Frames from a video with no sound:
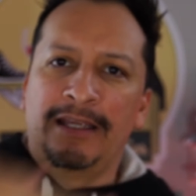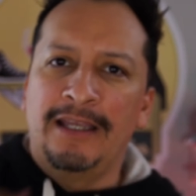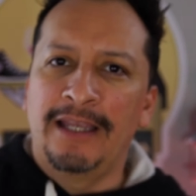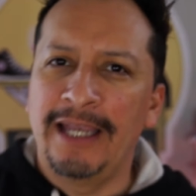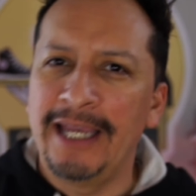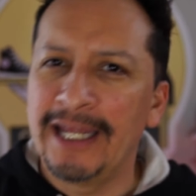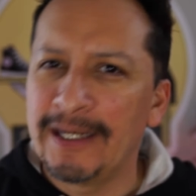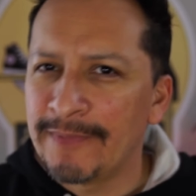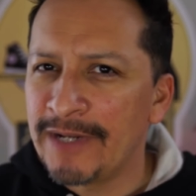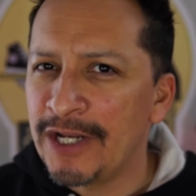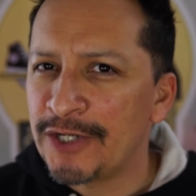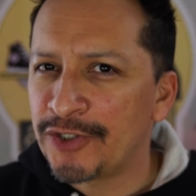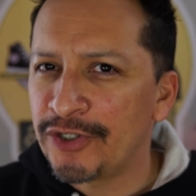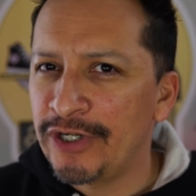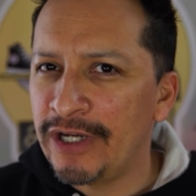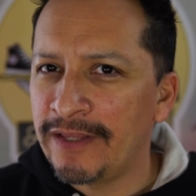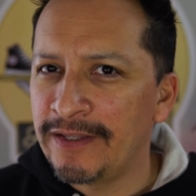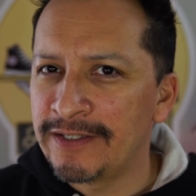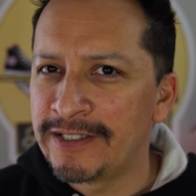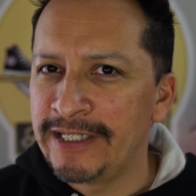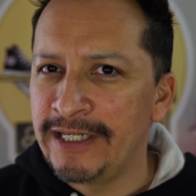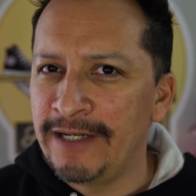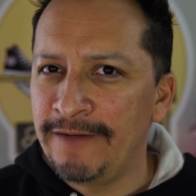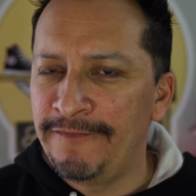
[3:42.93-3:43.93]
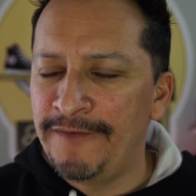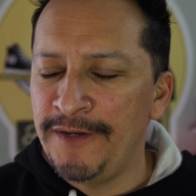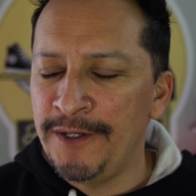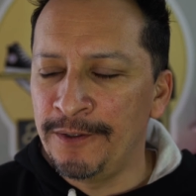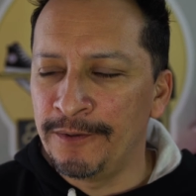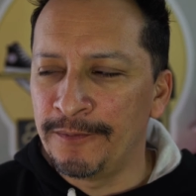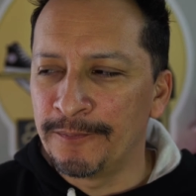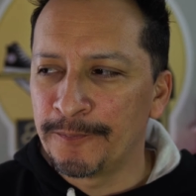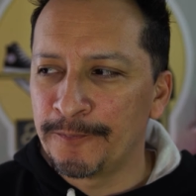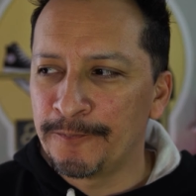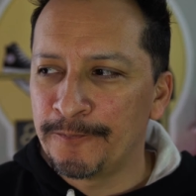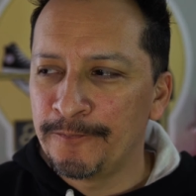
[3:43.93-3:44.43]
And I'm not sure how that's gonna feel.
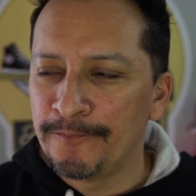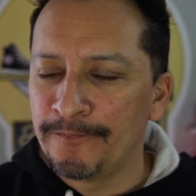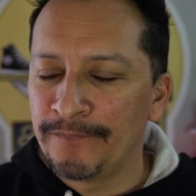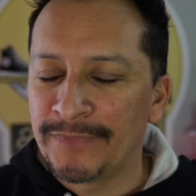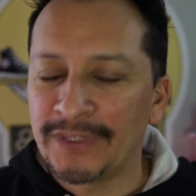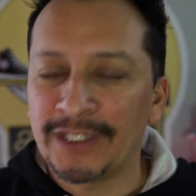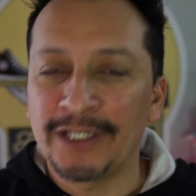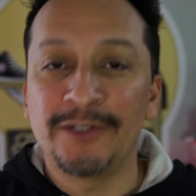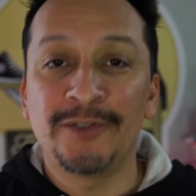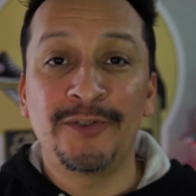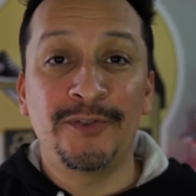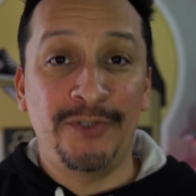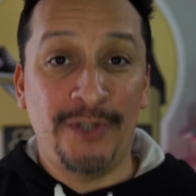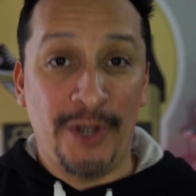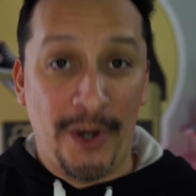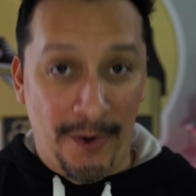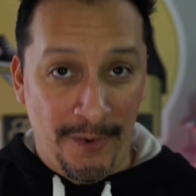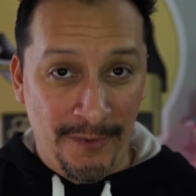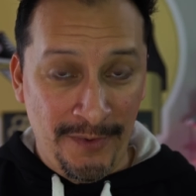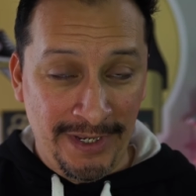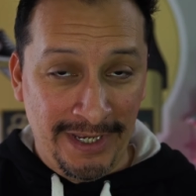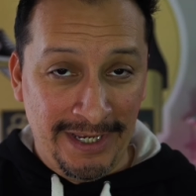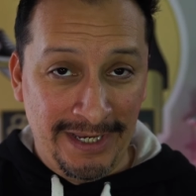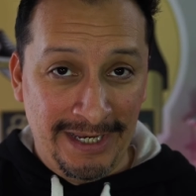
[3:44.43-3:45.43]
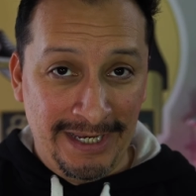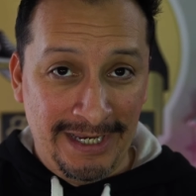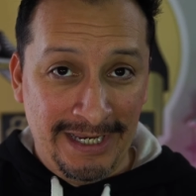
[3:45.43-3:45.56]
So